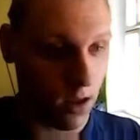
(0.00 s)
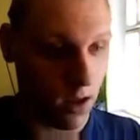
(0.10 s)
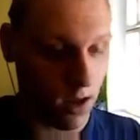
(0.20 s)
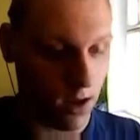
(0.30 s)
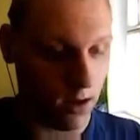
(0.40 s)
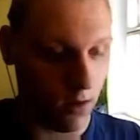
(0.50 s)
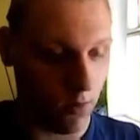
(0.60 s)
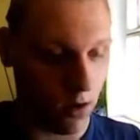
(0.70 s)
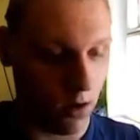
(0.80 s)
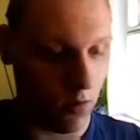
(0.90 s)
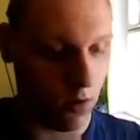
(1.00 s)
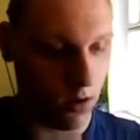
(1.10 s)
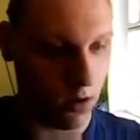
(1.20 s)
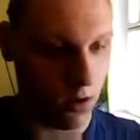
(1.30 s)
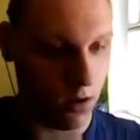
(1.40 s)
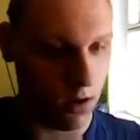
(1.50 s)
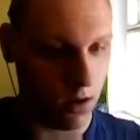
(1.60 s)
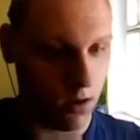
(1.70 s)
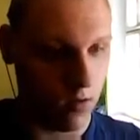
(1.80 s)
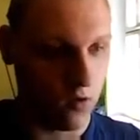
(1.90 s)
And then you want to do the
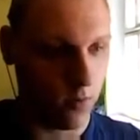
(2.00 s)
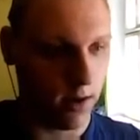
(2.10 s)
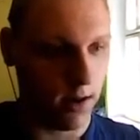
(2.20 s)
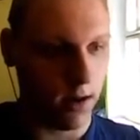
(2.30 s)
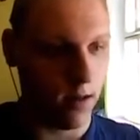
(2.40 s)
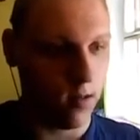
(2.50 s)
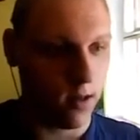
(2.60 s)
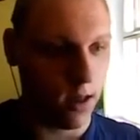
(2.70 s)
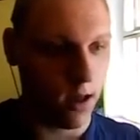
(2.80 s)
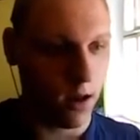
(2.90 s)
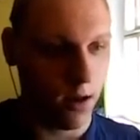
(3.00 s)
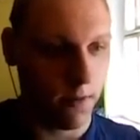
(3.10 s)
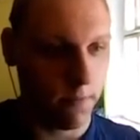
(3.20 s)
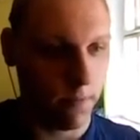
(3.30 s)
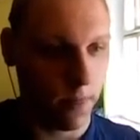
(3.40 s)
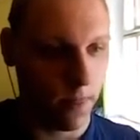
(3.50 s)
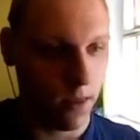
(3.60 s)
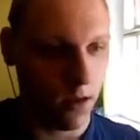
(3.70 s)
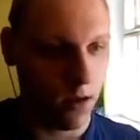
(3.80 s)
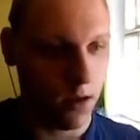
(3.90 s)
squiggly lines again,
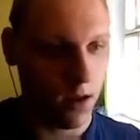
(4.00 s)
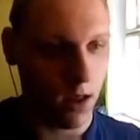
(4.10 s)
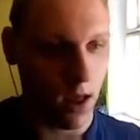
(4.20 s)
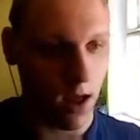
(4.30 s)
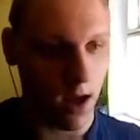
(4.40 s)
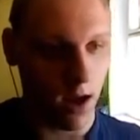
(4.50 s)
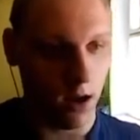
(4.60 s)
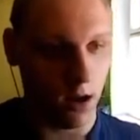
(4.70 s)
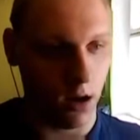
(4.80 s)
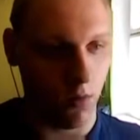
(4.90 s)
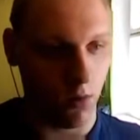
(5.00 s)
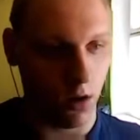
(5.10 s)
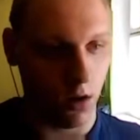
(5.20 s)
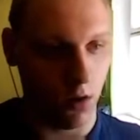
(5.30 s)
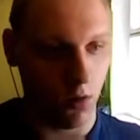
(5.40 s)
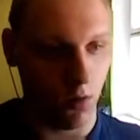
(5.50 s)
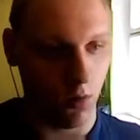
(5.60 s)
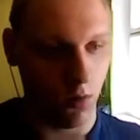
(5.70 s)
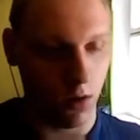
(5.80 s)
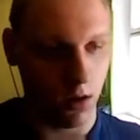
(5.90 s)
and then you want to
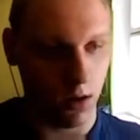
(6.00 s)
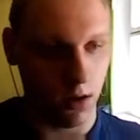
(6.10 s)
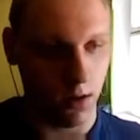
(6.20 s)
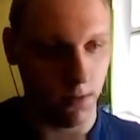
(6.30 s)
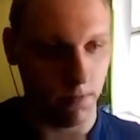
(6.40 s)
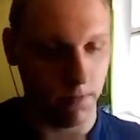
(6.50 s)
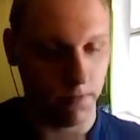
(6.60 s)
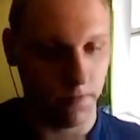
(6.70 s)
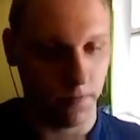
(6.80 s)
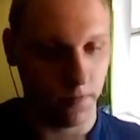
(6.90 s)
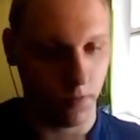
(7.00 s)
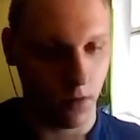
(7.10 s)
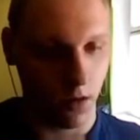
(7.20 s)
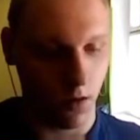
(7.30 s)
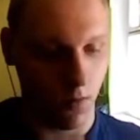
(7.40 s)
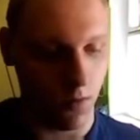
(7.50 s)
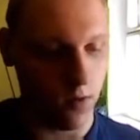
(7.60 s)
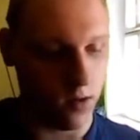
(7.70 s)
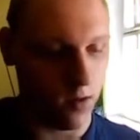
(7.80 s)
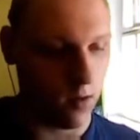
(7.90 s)
do what
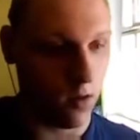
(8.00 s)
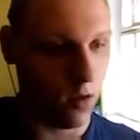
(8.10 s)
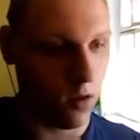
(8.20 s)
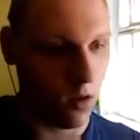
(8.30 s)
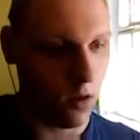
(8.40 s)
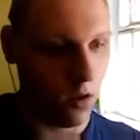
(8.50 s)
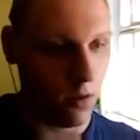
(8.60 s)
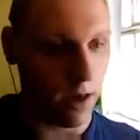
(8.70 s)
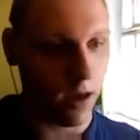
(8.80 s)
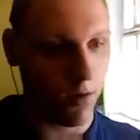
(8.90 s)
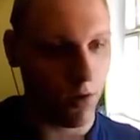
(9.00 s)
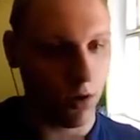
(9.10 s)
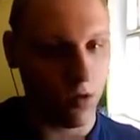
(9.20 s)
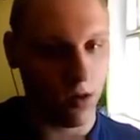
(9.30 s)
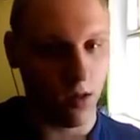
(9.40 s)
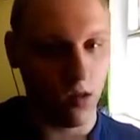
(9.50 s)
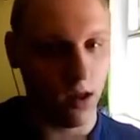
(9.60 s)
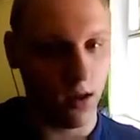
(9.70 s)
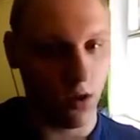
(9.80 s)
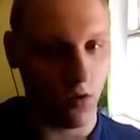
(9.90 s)
is it? Background. As you can see,
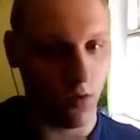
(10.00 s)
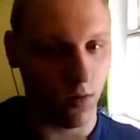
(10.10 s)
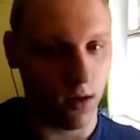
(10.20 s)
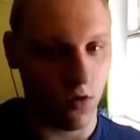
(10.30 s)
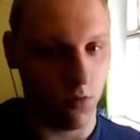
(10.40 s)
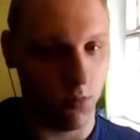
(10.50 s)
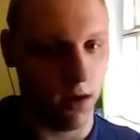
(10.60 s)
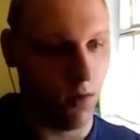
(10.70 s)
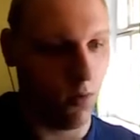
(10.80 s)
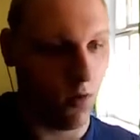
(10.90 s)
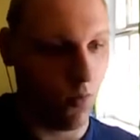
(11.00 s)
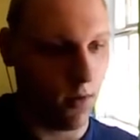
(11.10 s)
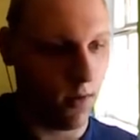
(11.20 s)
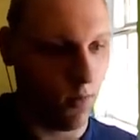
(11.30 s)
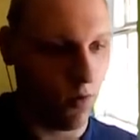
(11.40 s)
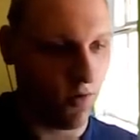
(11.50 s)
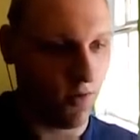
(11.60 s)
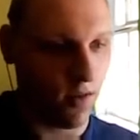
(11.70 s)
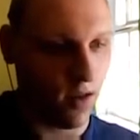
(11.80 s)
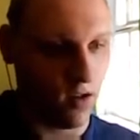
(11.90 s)
it also tells me which of
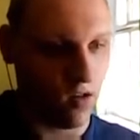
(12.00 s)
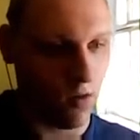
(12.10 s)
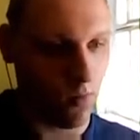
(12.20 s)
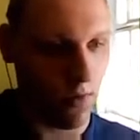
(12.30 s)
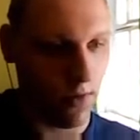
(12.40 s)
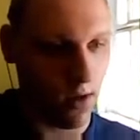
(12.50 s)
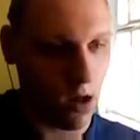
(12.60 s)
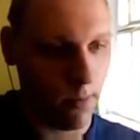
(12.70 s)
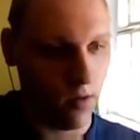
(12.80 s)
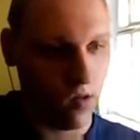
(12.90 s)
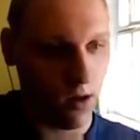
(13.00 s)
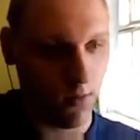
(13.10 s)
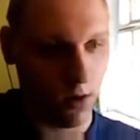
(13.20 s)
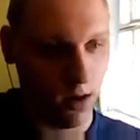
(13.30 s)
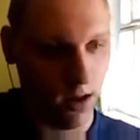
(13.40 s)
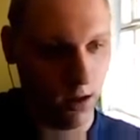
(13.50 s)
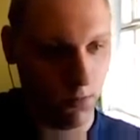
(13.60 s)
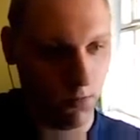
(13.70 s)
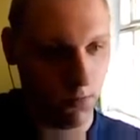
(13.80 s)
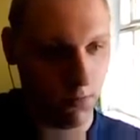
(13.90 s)
the tags I want. Now, obviously, I want the
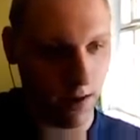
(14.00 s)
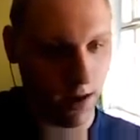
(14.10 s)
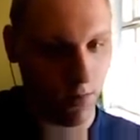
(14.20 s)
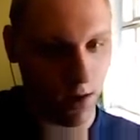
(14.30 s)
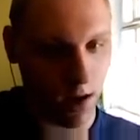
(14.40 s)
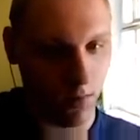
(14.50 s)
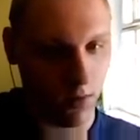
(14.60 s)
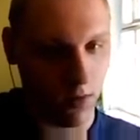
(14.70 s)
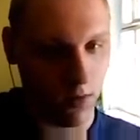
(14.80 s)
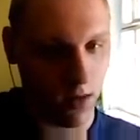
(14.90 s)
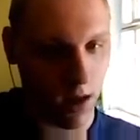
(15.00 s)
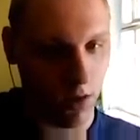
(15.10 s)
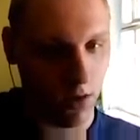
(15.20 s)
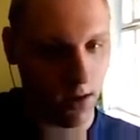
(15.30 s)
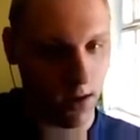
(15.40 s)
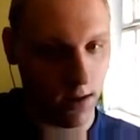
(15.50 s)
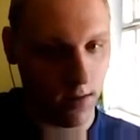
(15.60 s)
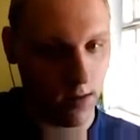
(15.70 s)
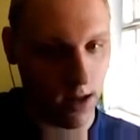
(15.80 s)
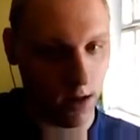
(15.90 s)
background dash color
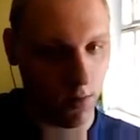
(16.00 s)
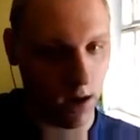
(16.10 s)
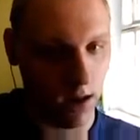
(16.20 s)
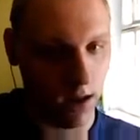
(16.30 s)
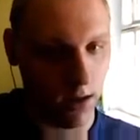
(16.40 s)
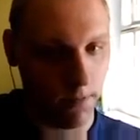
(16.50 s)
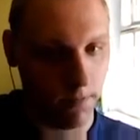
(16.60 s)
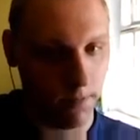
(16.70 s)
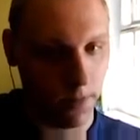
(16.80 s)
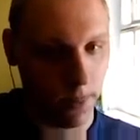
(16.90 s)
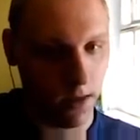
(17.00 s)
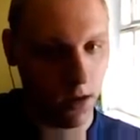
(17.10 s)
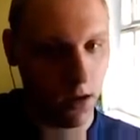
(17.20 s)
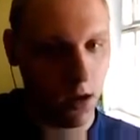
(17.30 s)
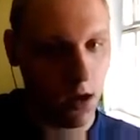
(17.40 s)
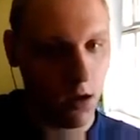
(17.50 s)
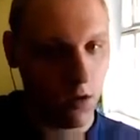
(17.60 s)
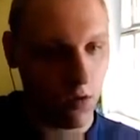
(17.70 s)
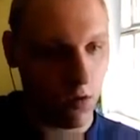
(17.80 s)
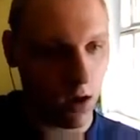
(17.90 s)
tag right here.
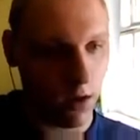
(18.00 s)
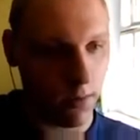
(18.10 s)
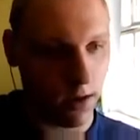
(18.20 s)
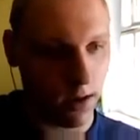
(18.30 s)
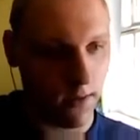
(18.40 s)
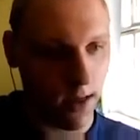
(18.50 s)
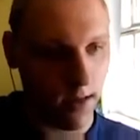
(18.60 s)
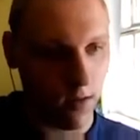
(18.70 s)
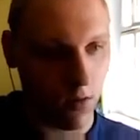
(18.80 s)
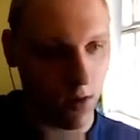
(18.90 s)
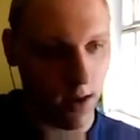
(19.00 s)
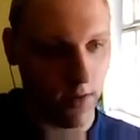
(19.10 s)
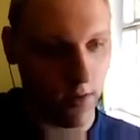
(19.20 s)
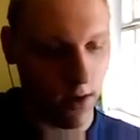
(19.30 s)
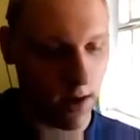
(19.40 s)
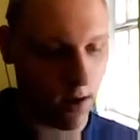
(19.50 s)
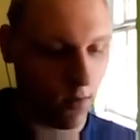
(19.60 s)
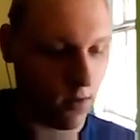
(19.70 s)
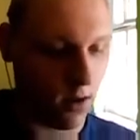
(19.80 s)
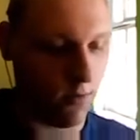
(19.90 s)
So I double click that or enter it
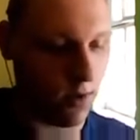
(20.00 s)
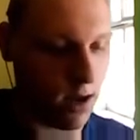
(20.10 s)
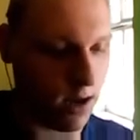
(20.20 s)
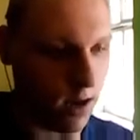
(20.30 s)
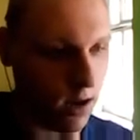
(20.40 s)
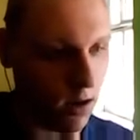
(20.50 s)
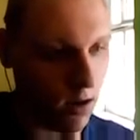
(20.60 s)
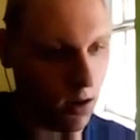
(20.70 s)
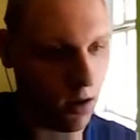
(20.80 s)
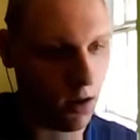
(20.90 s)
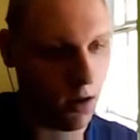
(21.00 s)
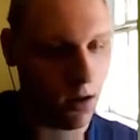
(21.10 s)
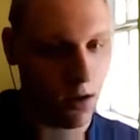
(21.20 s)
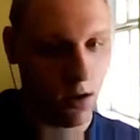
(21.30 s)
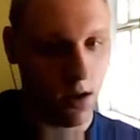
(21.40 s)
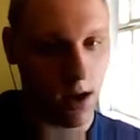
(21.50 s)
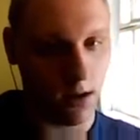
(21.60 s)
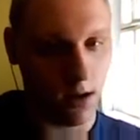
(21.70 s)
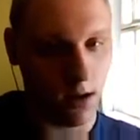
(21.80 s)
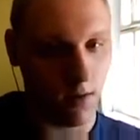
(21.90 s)
out, and it will add it in.
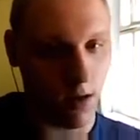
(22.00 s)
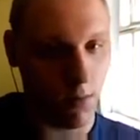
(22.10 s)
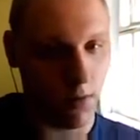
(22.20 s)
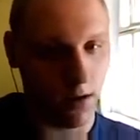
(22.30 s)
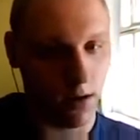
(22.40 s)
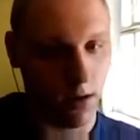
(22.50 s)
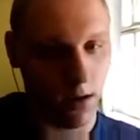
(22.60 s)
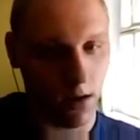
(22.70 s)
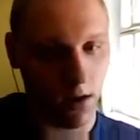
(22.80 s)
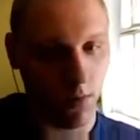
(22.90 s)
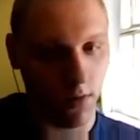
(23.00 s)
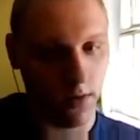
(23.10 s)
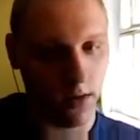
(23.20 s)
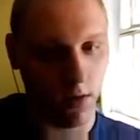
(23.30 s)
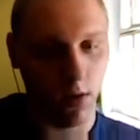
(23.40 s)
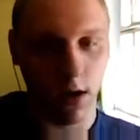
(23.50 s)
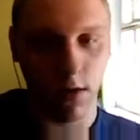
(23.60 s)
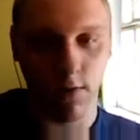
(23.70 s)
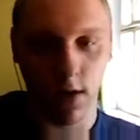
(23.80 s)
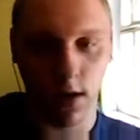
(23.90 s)
And then I type in the color I want. Now you can
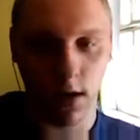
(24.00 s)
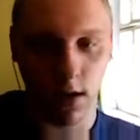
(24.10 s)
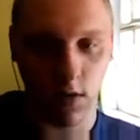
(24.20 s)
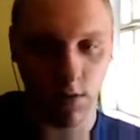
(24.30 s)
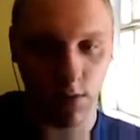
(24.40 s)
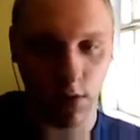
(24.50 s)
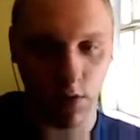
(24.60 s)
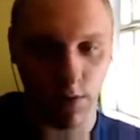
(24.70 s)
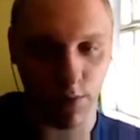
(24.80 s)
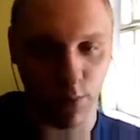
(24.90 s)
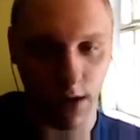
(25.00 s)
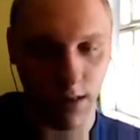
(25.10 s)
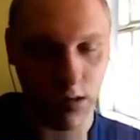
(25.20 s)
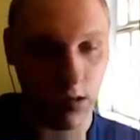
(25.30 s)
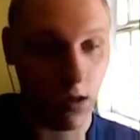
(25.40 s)
define colors in various different ways.